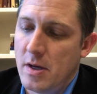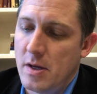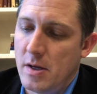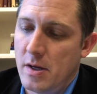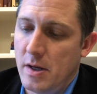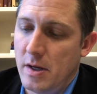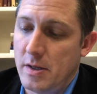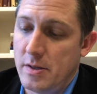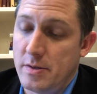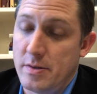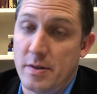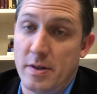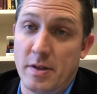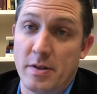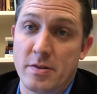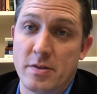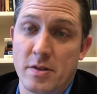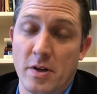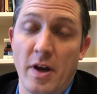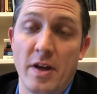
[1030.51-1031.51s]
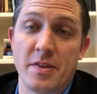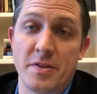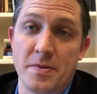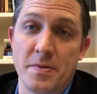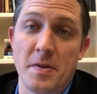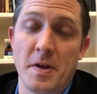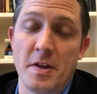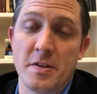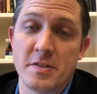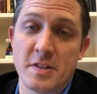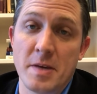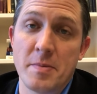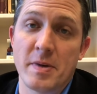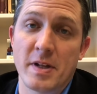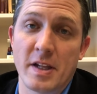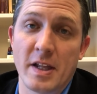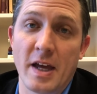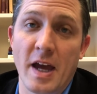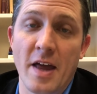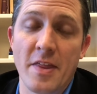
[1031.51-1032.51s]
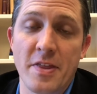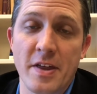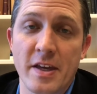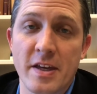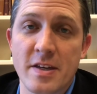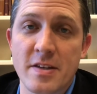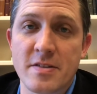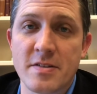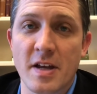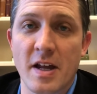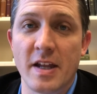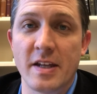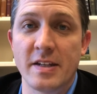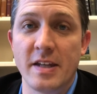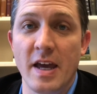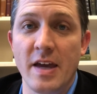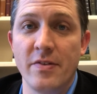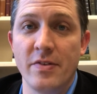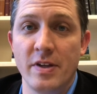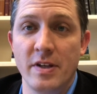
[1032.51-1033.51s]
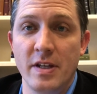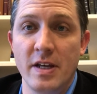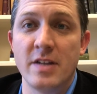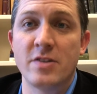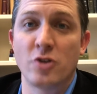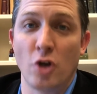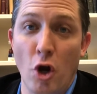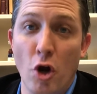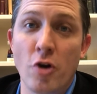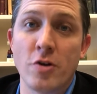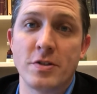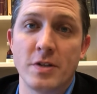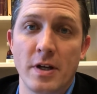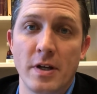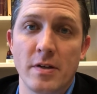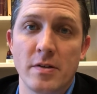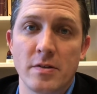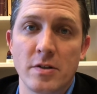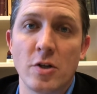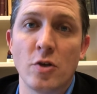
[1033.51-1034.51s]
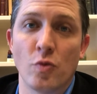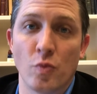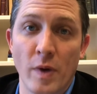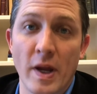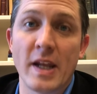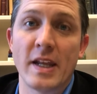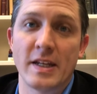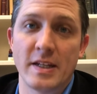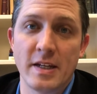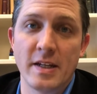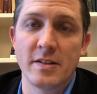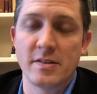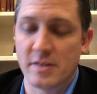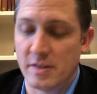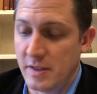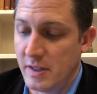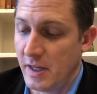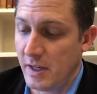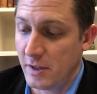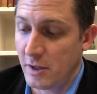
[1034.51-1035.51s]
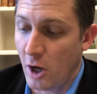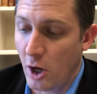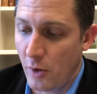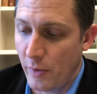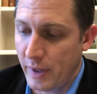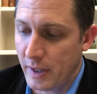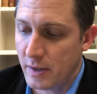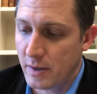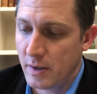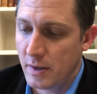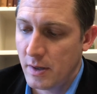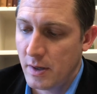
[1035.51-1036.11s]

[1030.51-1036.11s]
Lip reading: And so I think he's telling David, "It's urgent. You really need to get going."